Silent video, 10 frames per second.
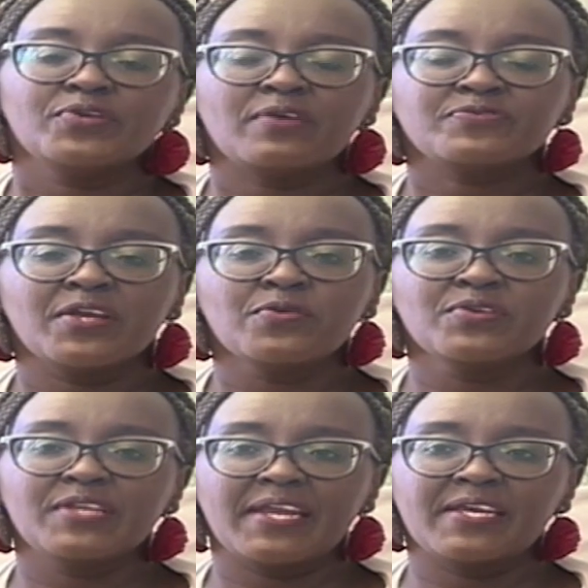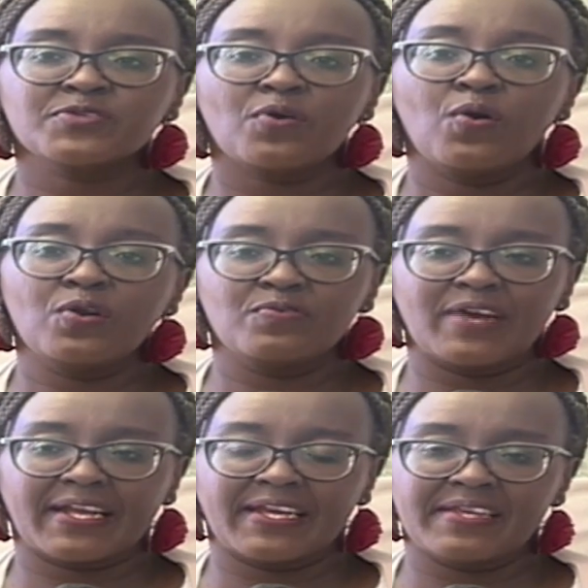Good afternoon, dadas all over
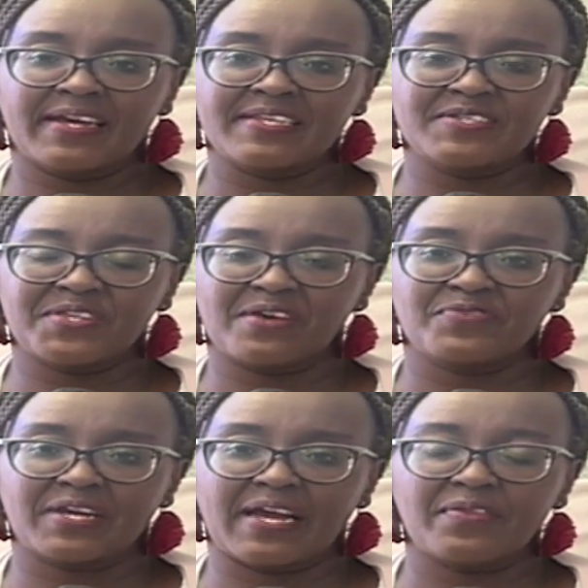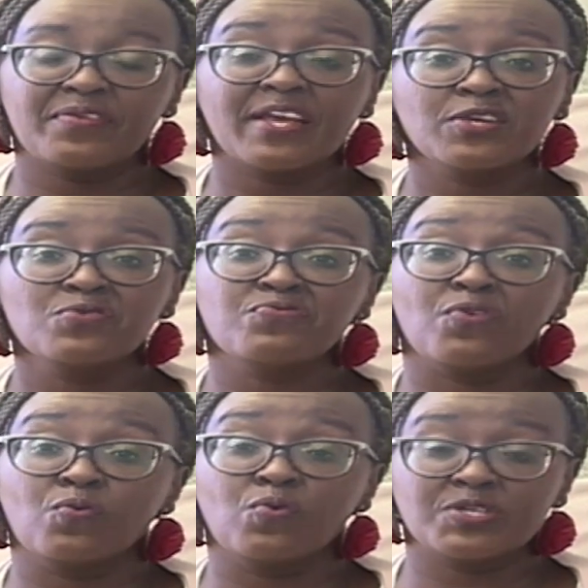Kenya and East Africa. Thank you for
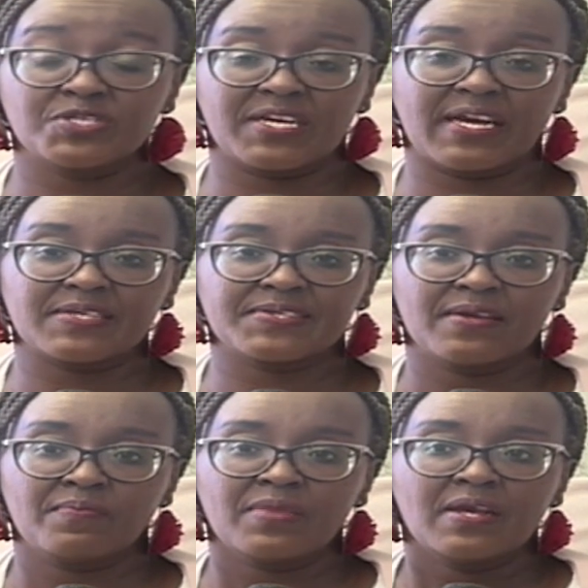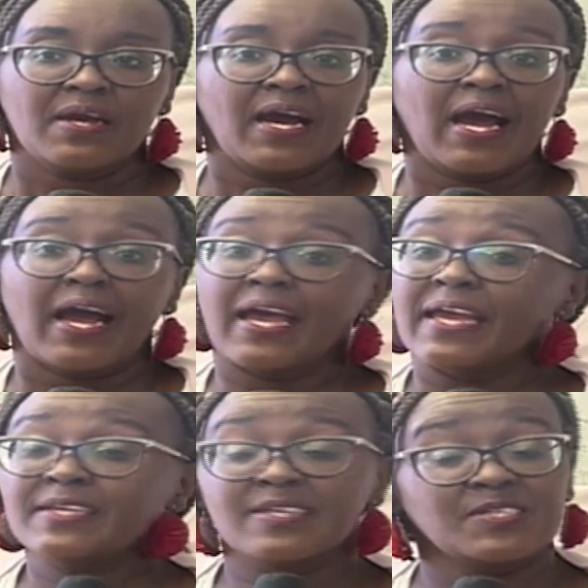watching us.
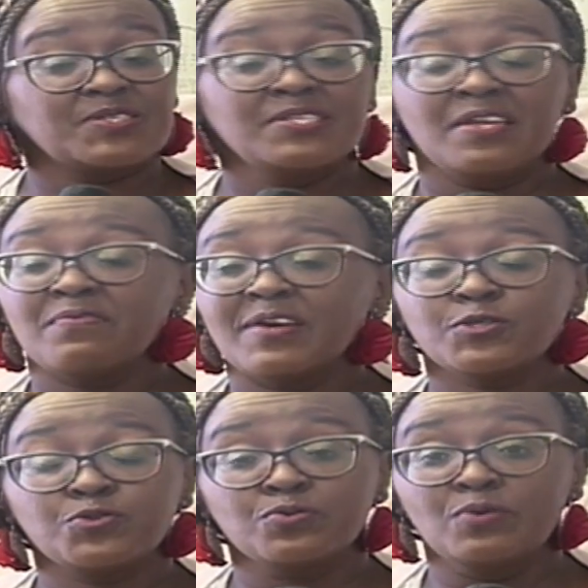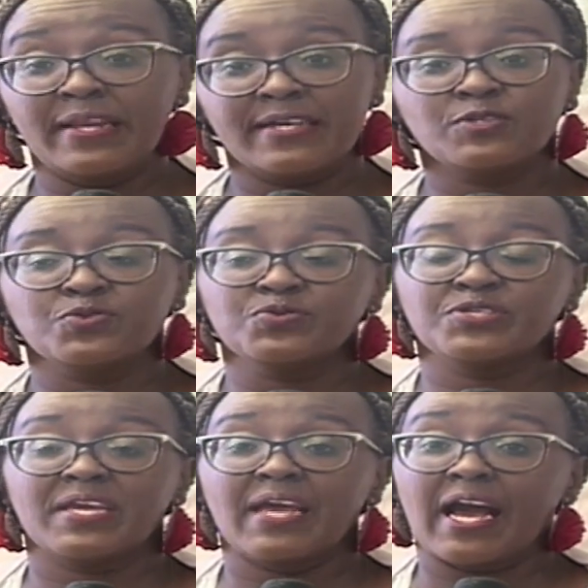And it's never too late to
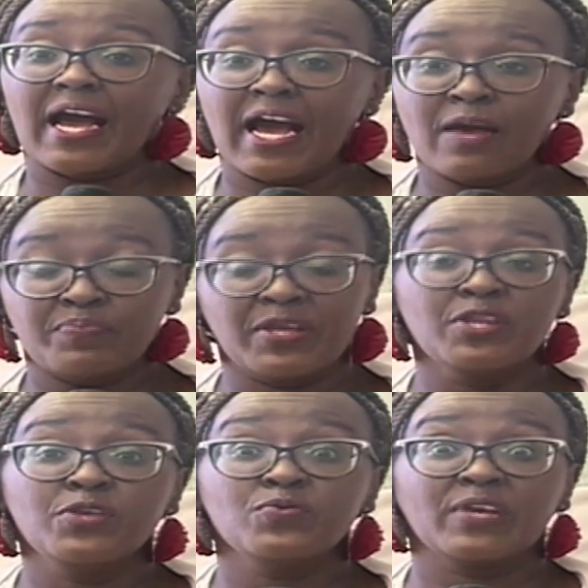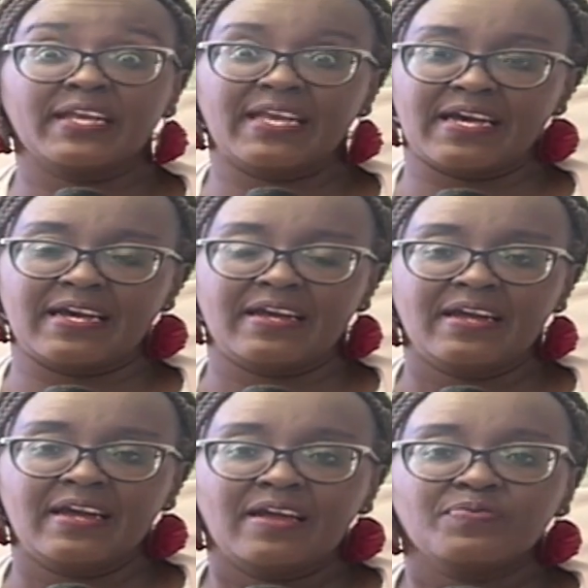say a happy new year.
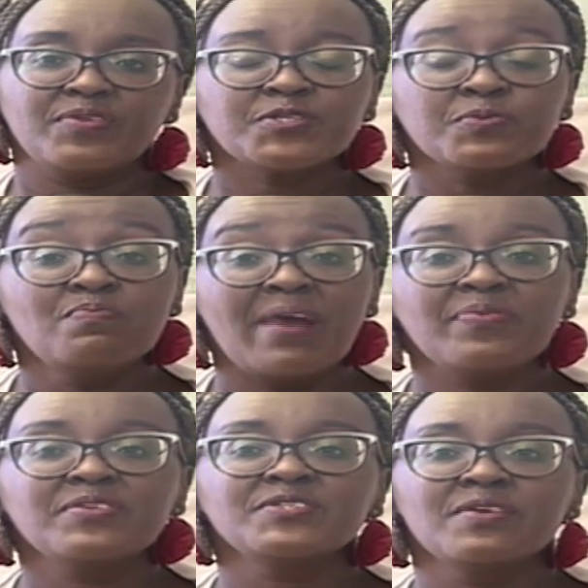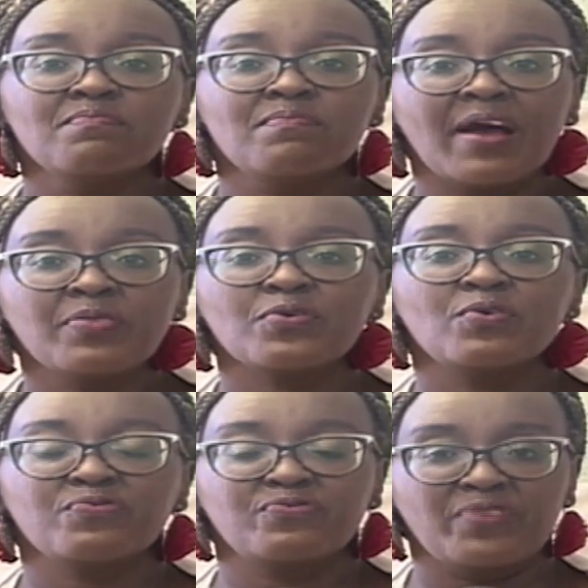This month is the month
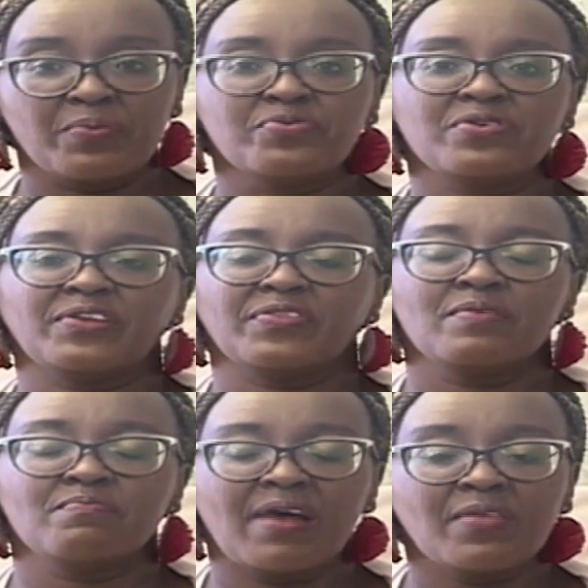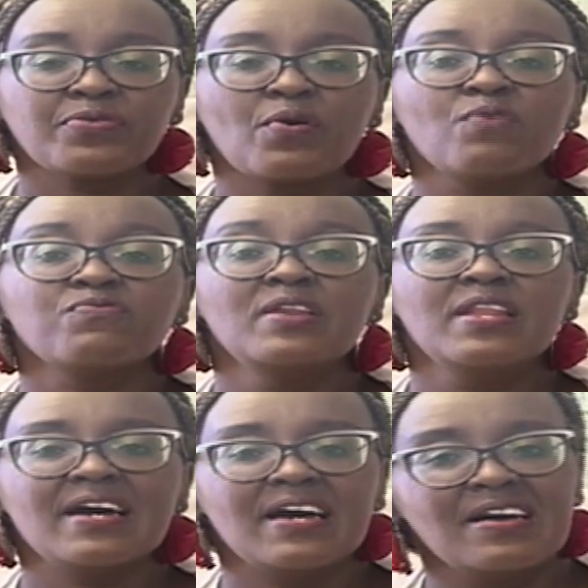of February, the month of
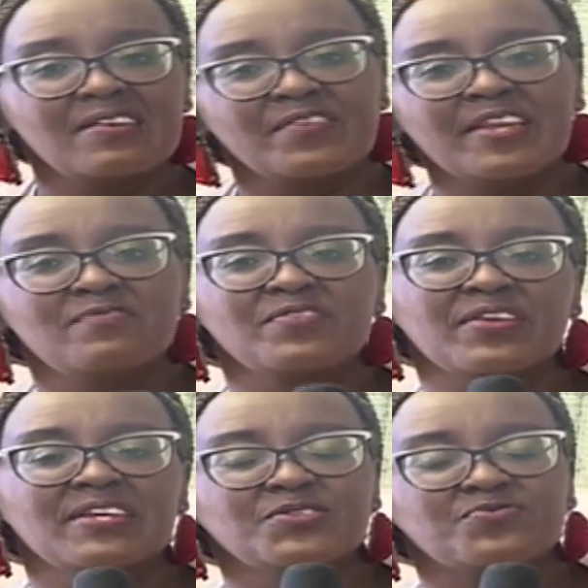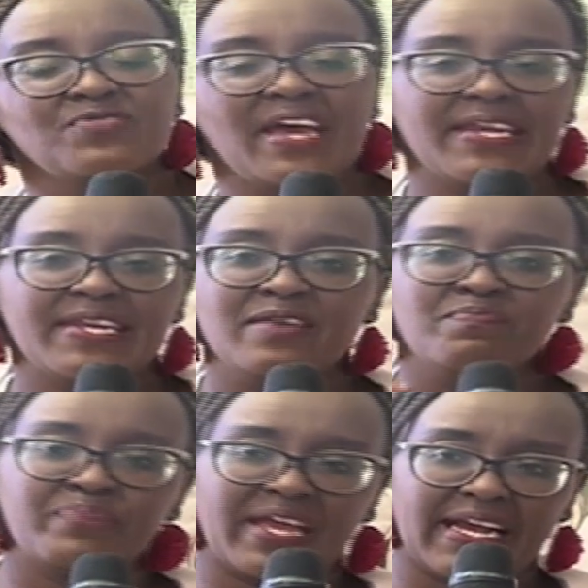love, when everything is red and
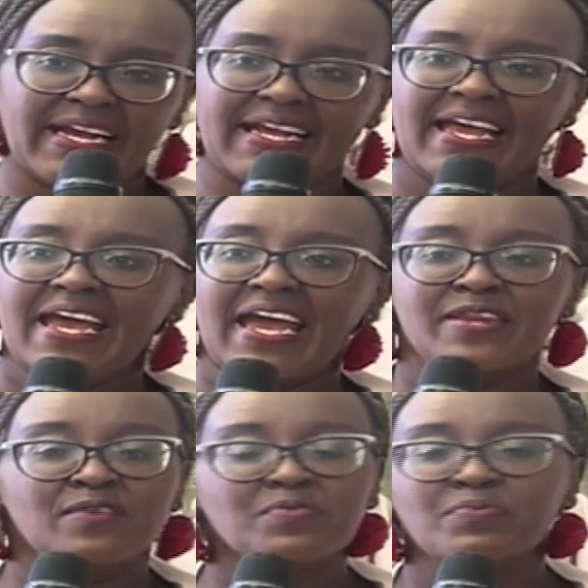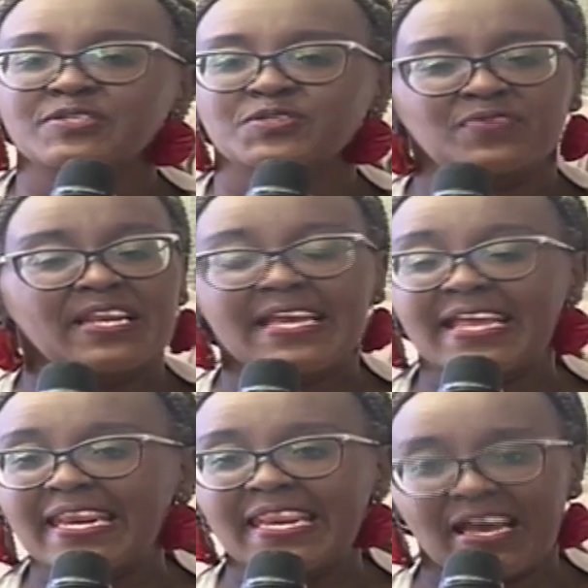pink and everybody's
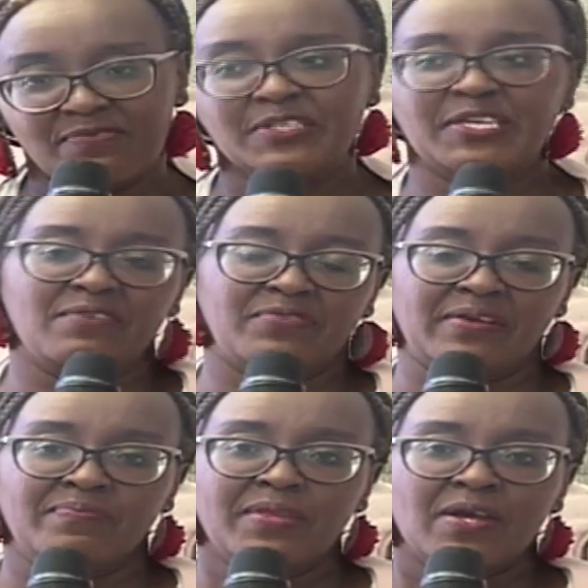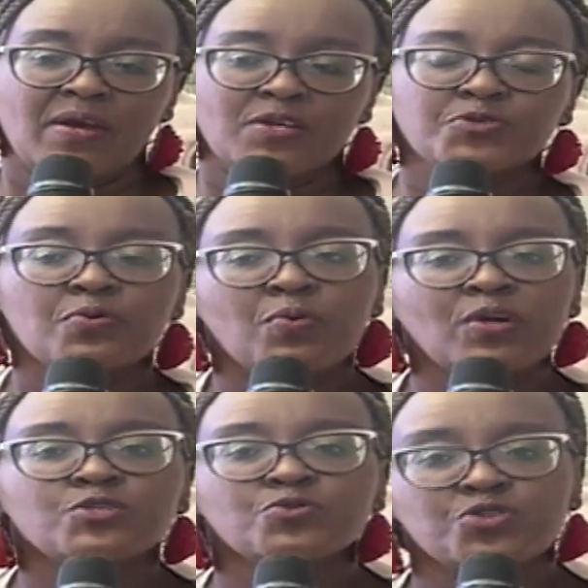feeling lovey-dovey. So we
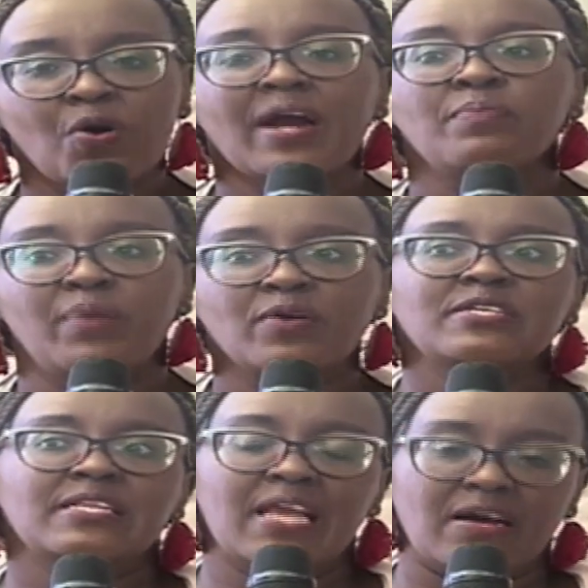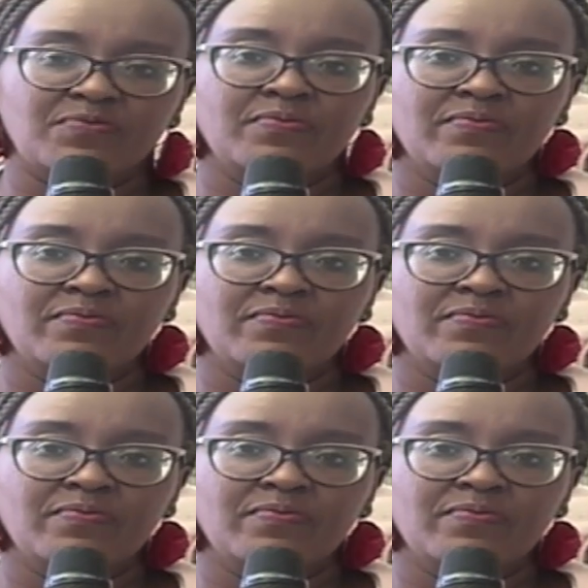want to talk about love.